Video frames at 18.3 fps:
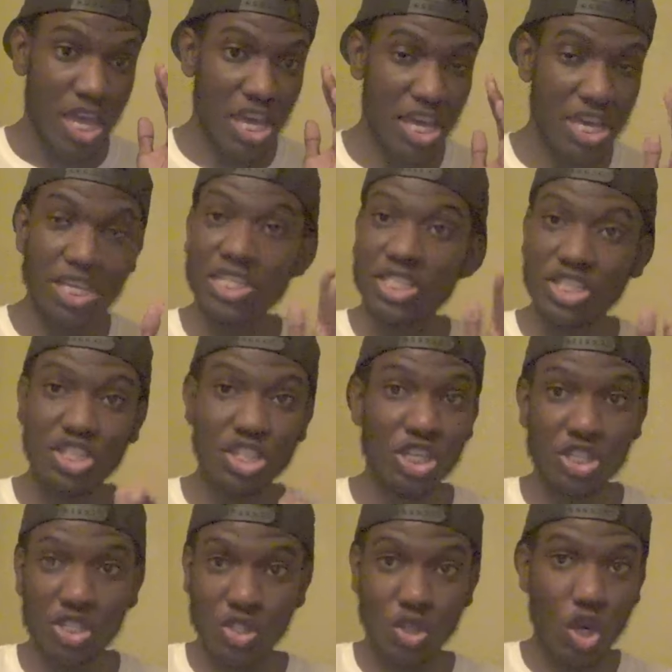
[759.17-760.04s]
he's
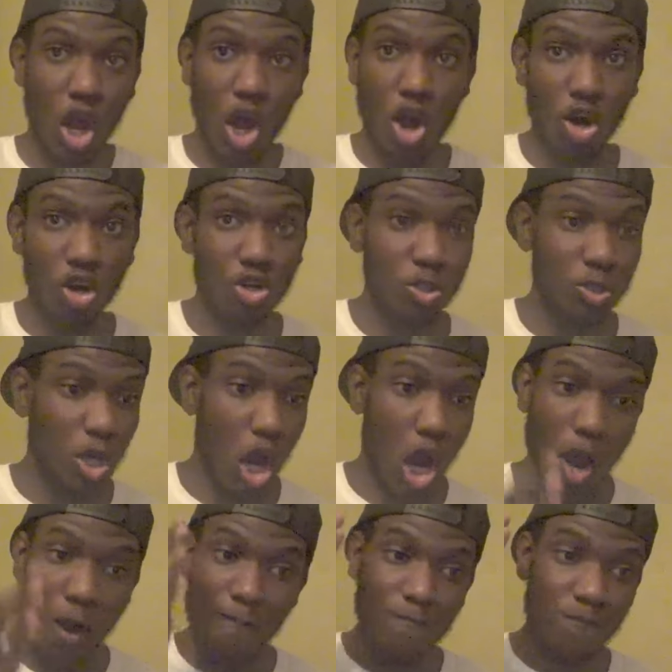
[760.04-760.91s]
just gone,
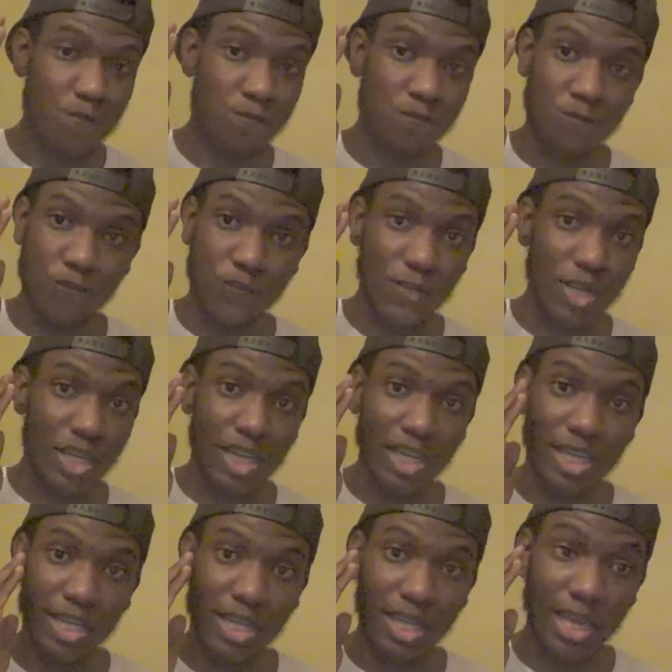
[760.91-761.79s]

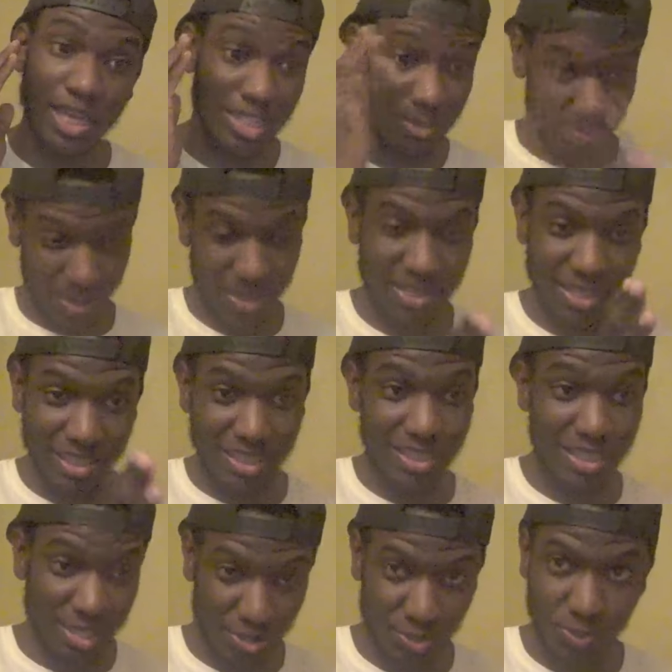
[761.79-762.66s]

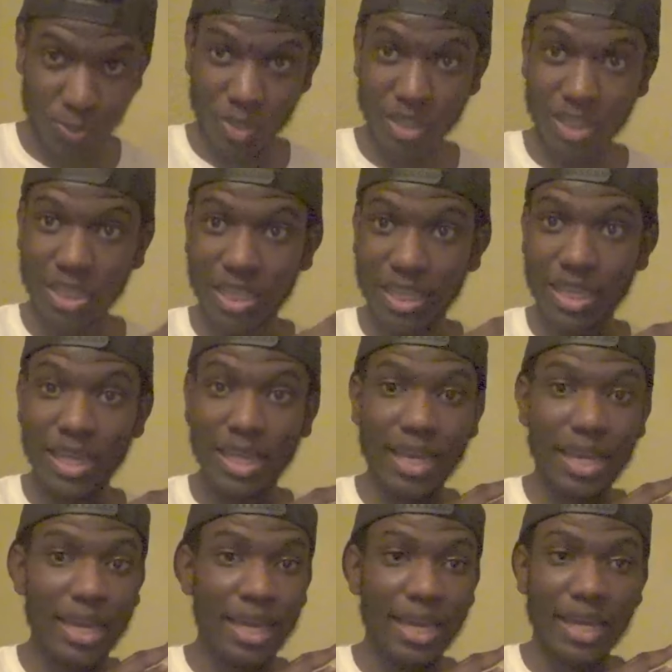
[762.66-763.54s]
especially this one,
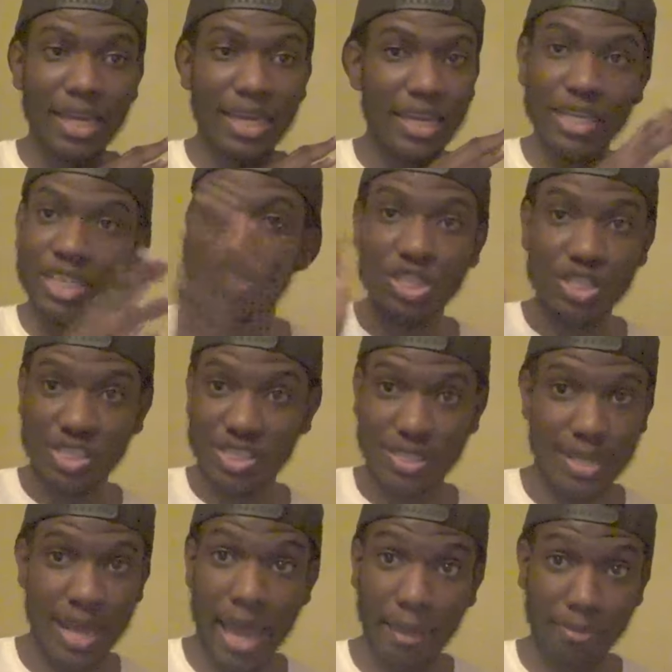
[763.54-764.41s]
he
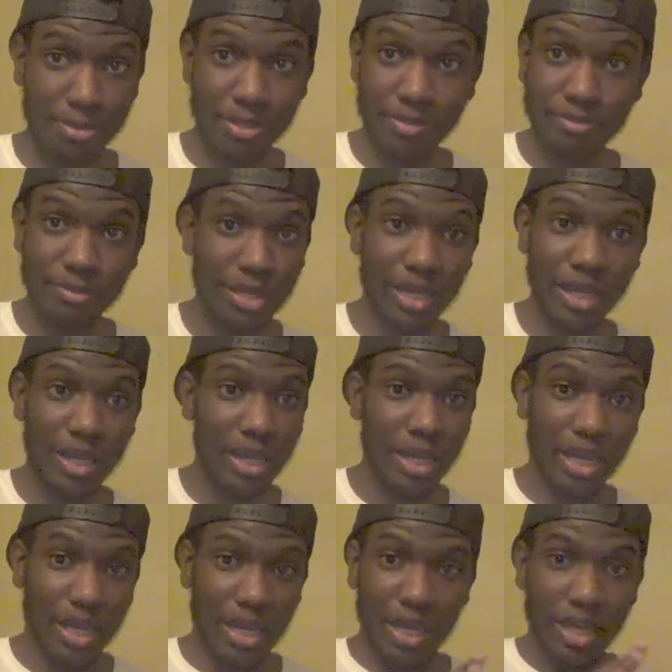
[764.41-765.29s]
just snapped.
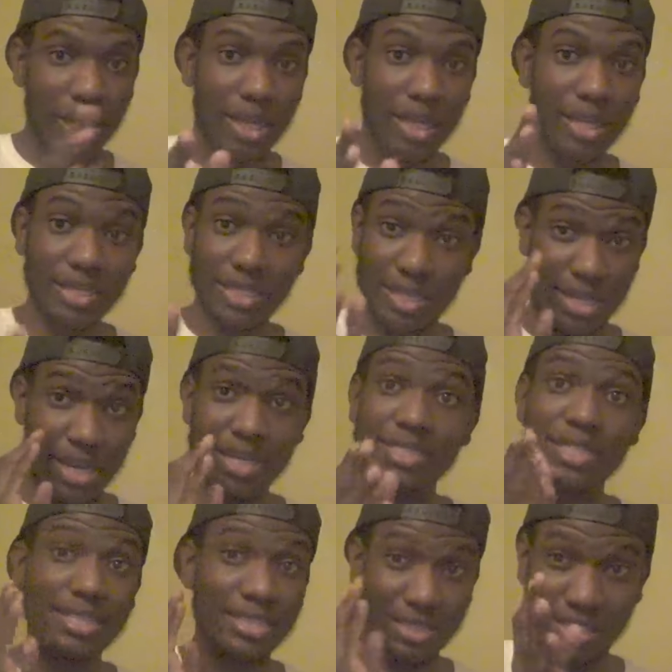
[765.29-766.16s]

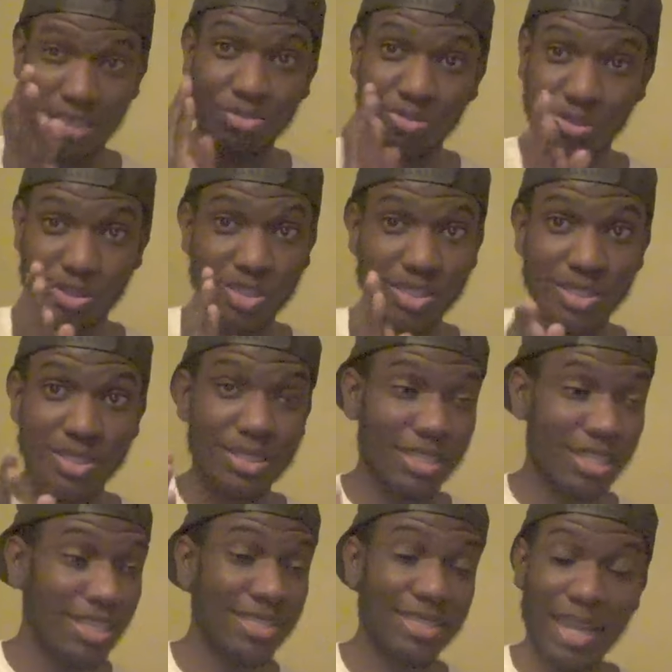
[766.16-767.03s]
There's a difference.
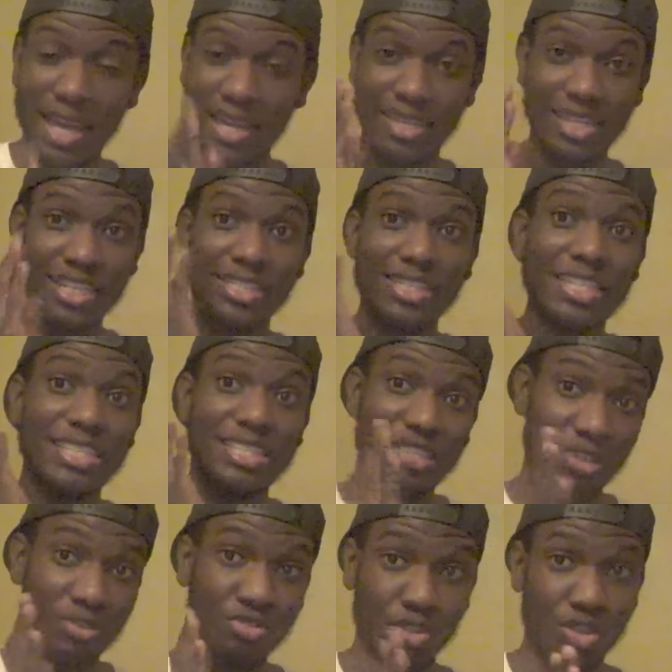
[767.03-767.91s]
It's like there's
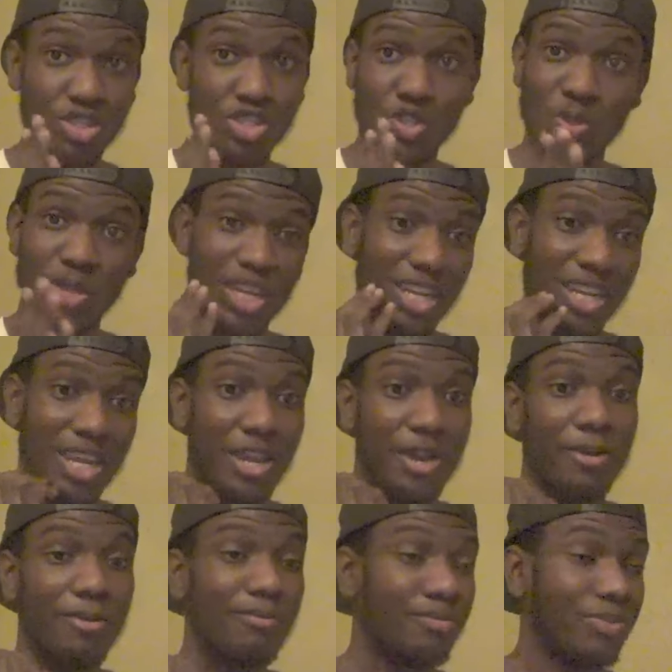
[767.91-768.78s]
a difference you can hear.